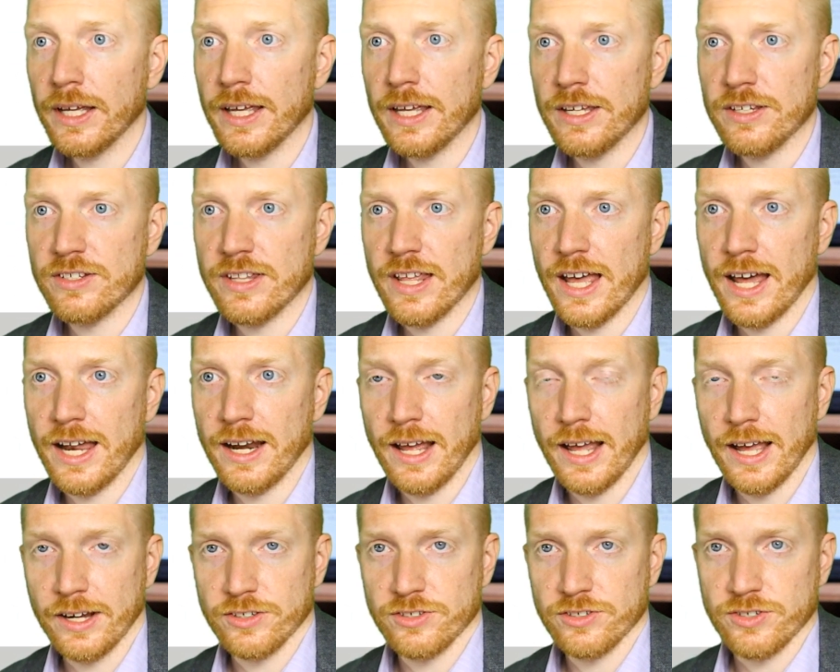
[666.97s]
Is
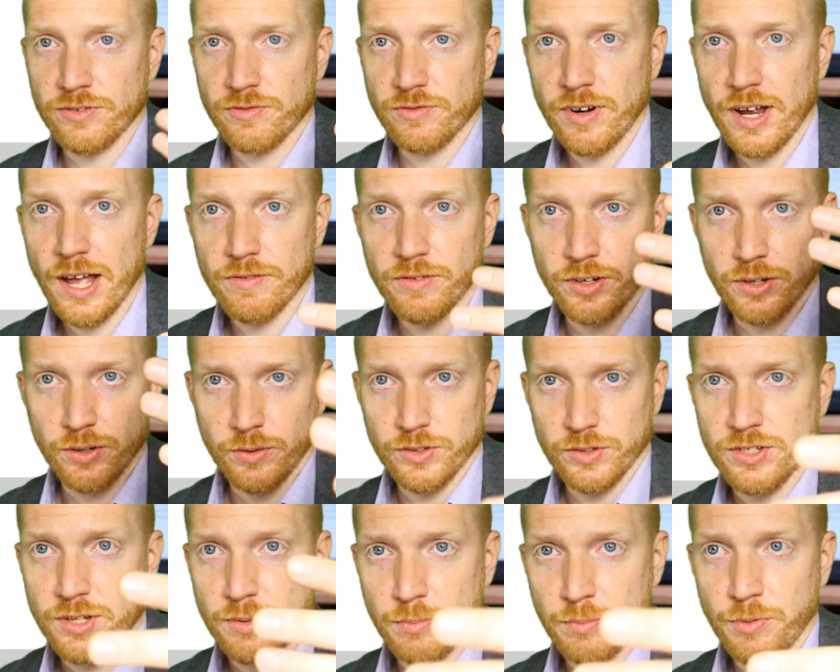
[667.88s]
that extra revenue,
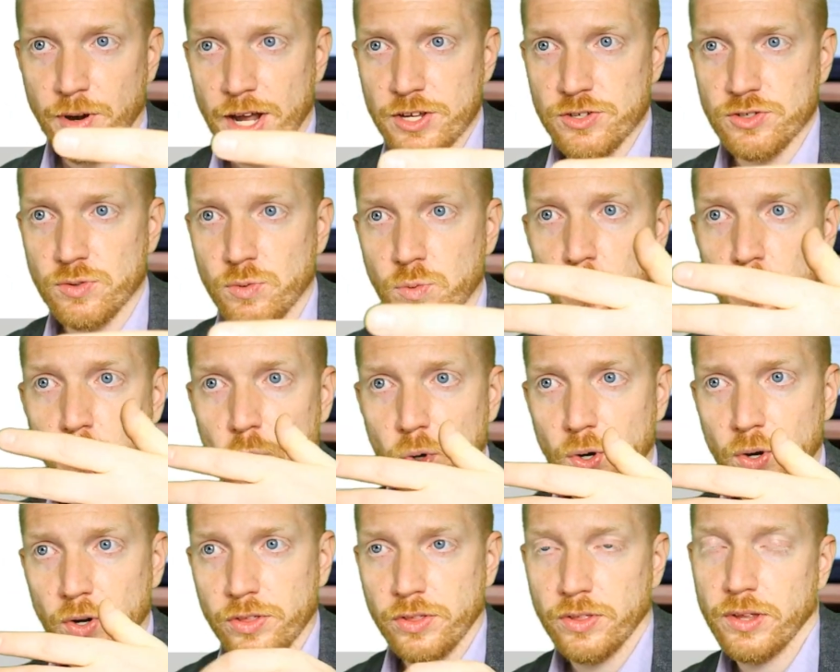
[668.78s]
is the price
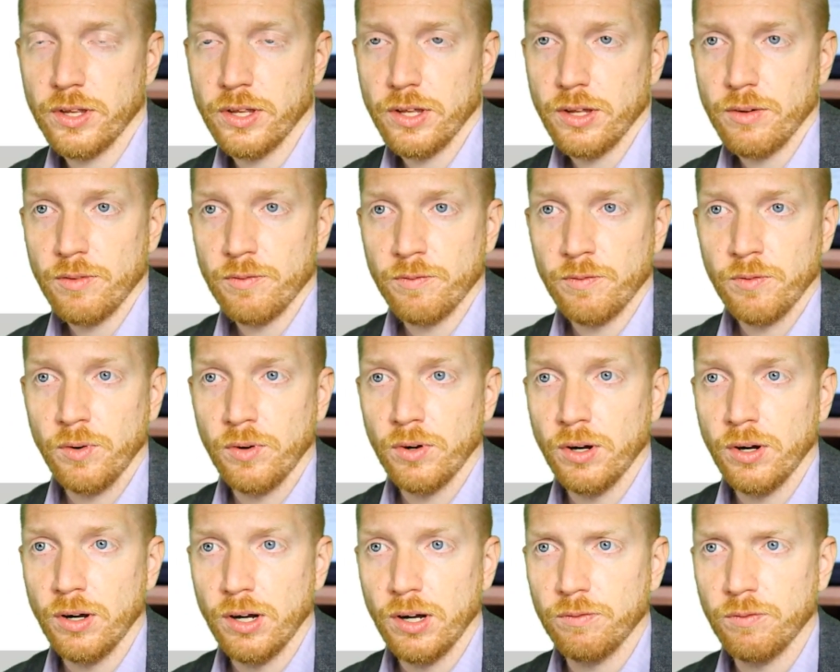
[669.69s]
worth
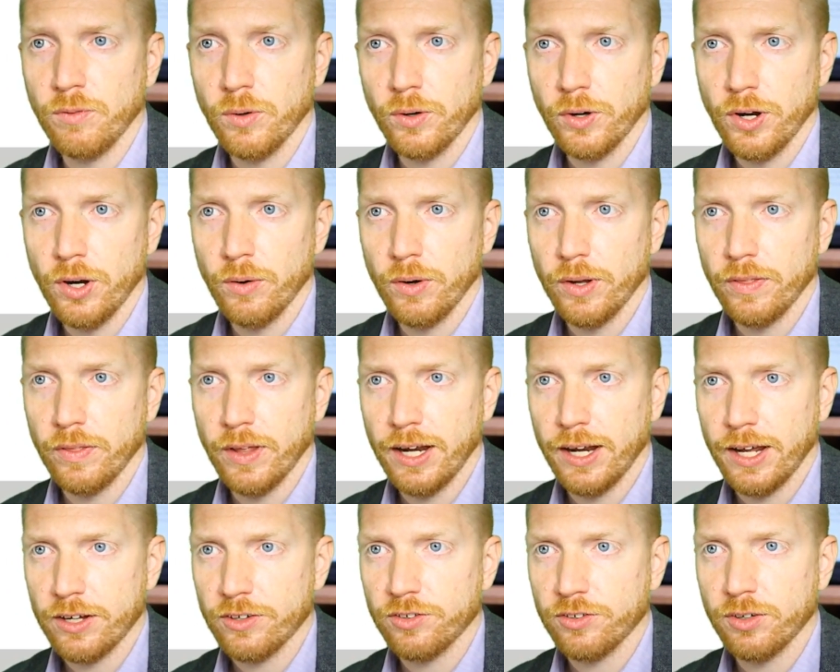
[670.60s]
foregoing
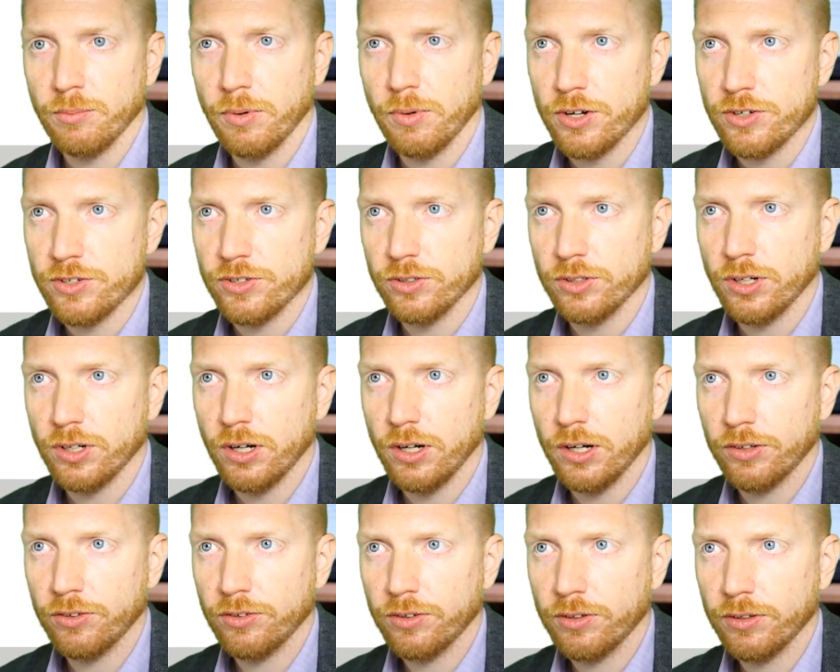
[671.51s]
that extra marginal
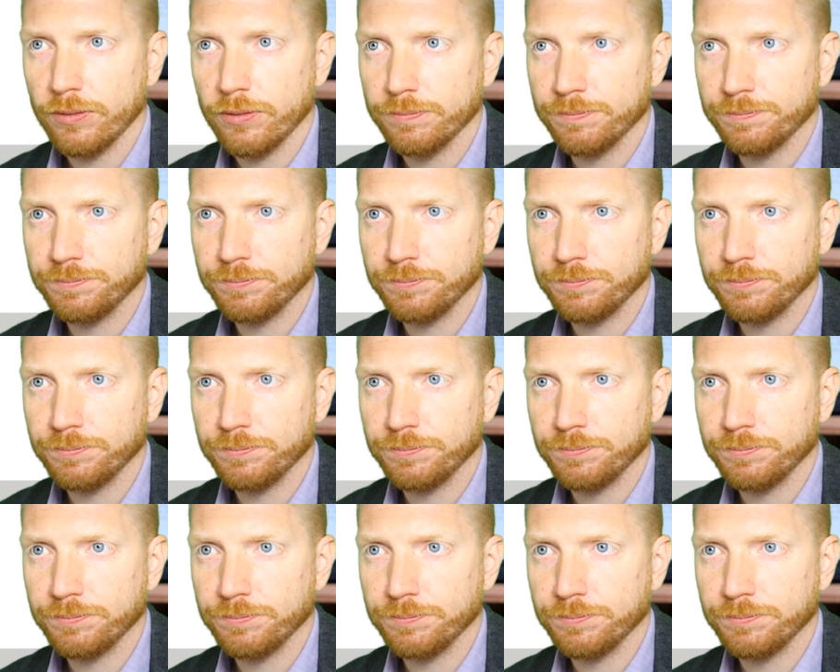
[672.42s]
cost?